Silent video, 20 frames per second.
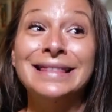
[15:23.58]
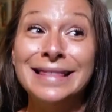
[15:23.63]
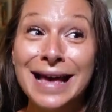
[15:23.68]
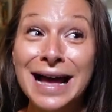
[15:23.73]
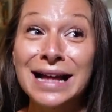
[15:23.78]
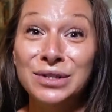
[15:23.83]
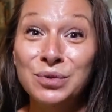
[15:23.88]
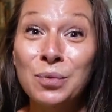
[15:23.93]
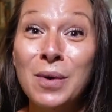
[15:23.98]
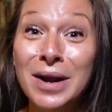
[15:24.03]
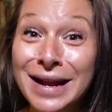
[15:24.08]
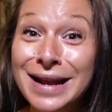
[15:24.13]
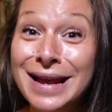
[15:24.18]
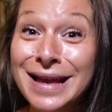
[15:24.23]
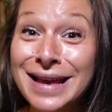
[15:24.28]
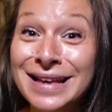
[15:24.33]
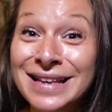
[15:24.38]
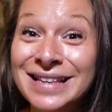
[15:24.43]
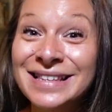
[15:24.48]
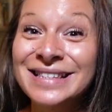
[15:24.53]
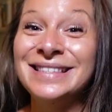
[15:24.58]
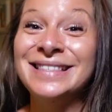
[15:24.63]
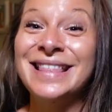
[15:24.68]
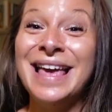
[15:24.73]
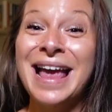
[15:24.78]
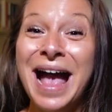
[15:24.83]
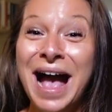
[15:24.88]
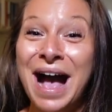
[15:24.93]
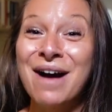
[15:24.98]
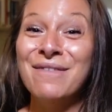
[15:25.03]
That's what it is. They
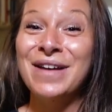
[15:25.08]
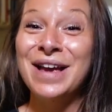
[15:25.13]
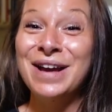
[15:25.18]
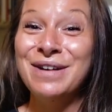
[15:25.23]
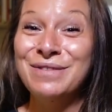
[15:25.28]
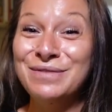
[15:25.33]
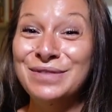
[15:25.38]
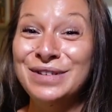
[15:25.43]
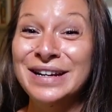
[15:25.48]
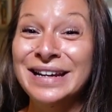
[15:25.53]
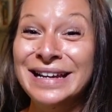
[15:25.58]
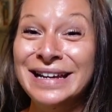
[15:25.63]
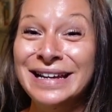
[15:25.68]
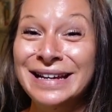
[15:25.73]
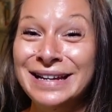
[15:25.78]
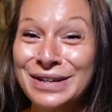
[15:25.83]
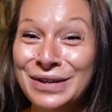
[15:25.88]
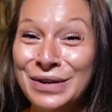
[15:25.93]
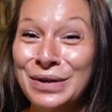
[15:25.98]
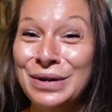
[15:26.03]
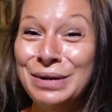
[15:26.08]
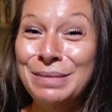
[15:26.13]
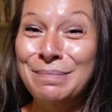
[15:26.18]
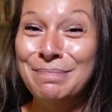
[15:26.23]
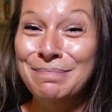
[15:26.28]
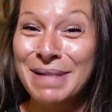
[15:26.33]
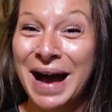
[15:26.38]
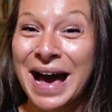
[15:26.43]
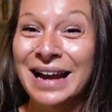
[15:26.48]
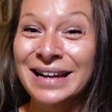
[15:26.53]
have a really good
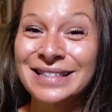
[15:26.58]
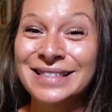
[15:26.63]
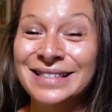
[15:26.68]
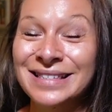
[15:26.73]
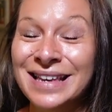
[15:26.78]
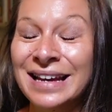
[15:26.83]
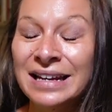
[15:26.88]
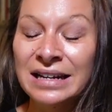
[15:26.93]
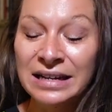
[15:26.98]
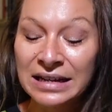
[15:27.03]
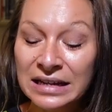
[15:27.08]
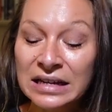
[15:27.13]
balanced skin.